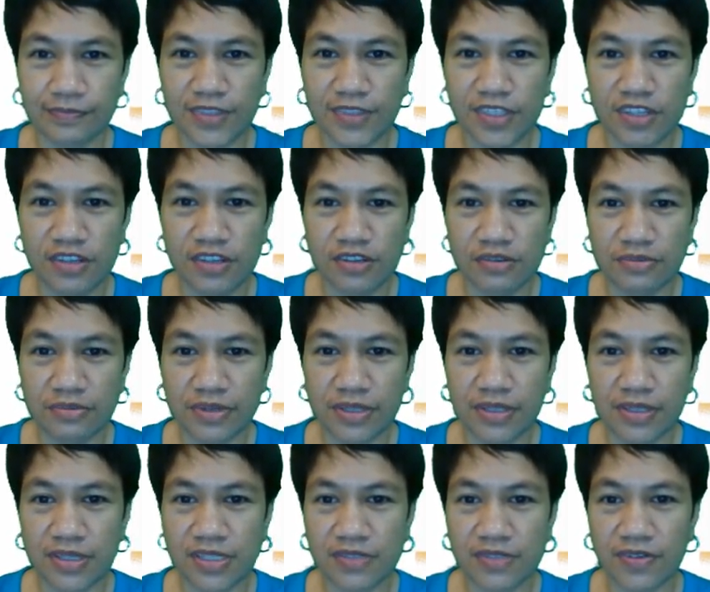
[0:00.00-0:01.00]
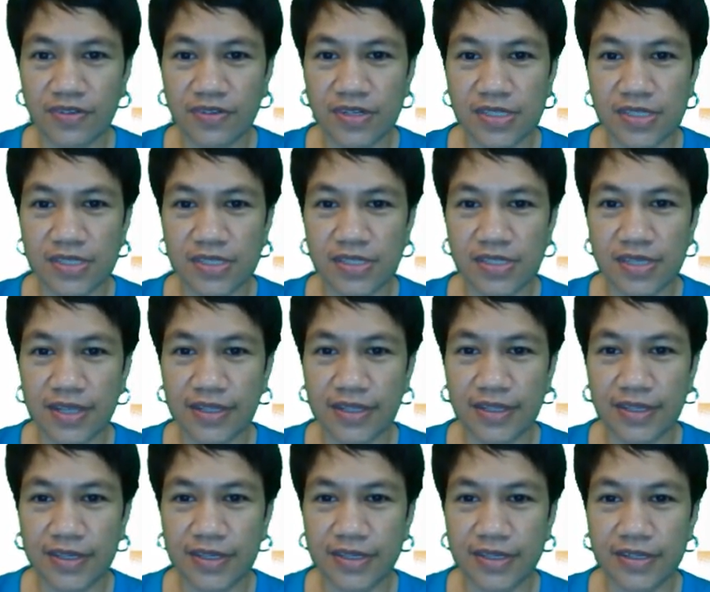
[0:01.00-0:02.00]
you read this verse and
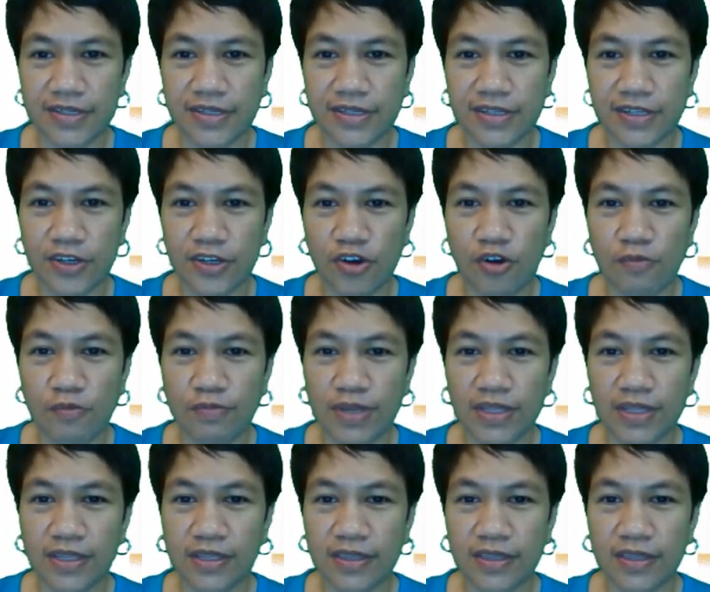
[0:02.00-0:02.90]
here complete the